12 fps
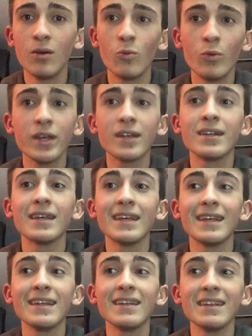we could
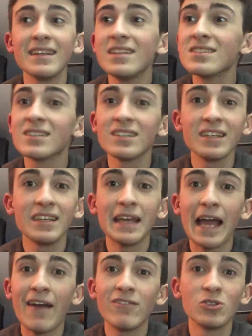easily
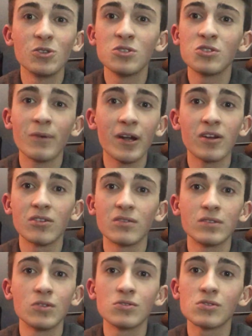have a losing record
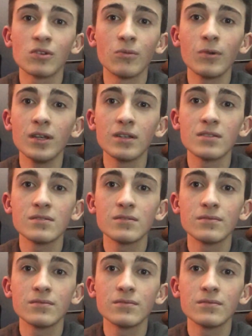over those 3 weeks.